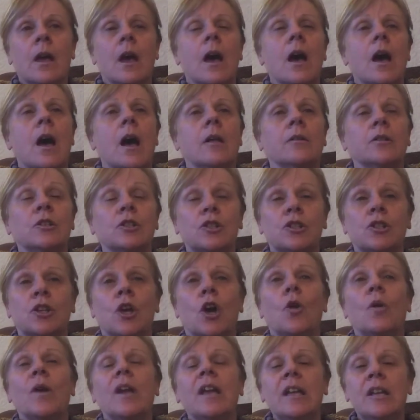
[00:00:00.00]
And
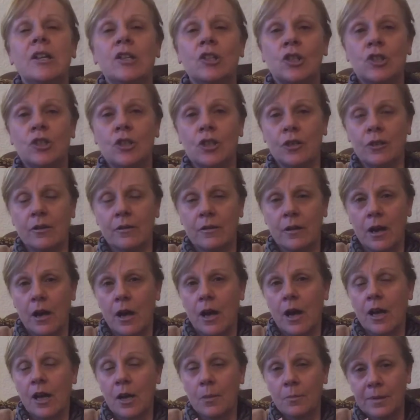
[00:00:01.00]
so each
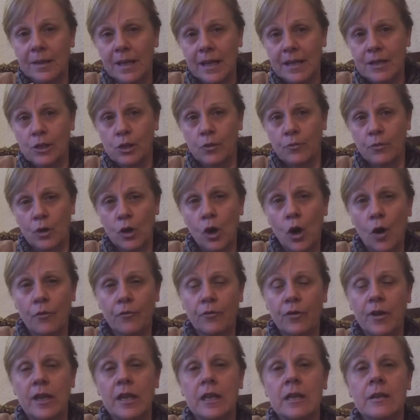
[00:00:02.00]
Compliance Over
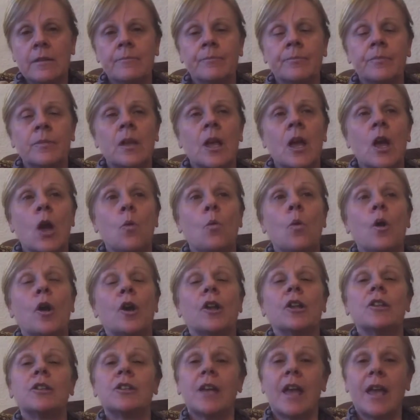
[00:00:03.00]
Coffee, we're
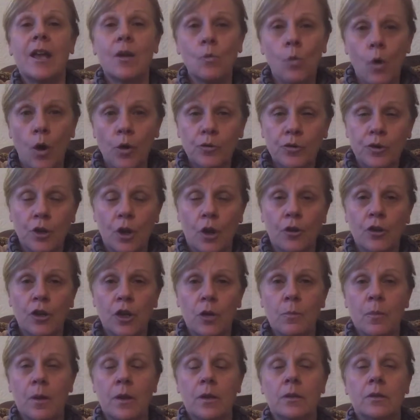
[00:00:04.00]
going to take one
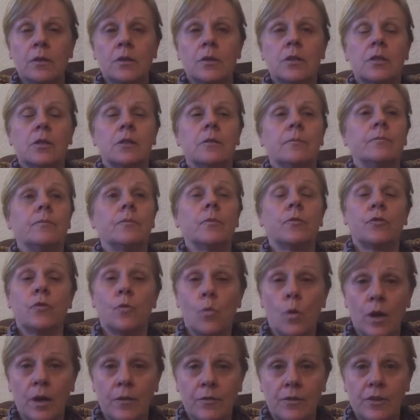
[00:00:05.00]
document
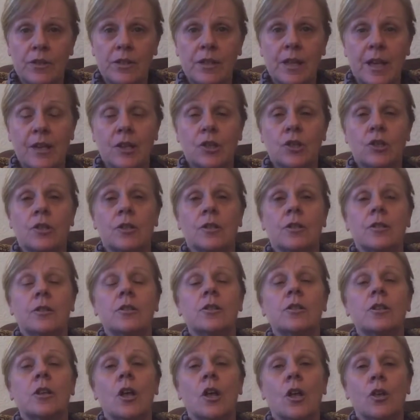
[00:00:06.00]
from one of the
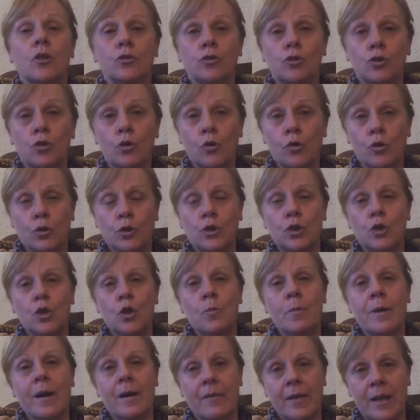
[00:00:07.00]
sections and talk to
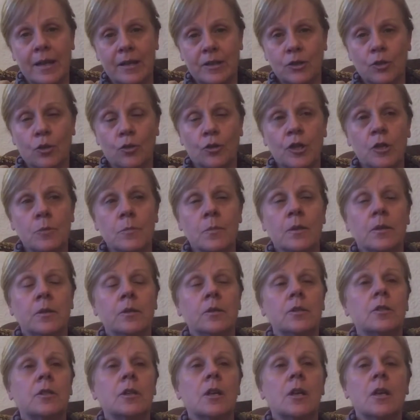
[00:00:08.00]
you about that
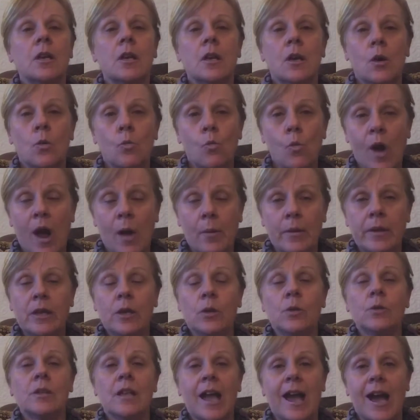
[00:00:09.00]
document, why we
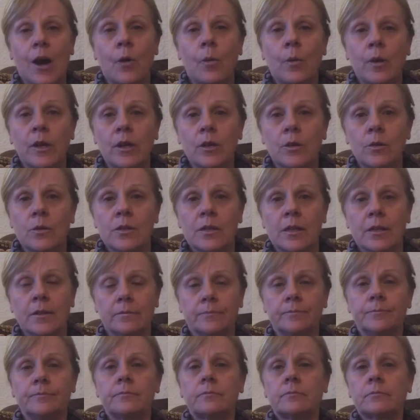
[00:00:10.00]
use it, how we use
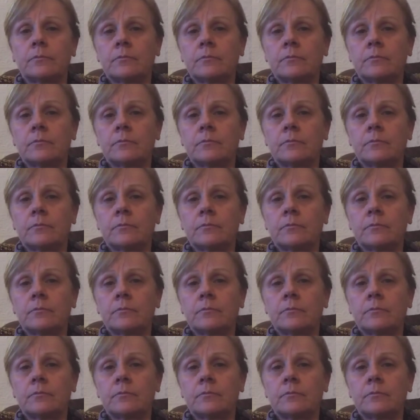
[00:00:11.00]
it,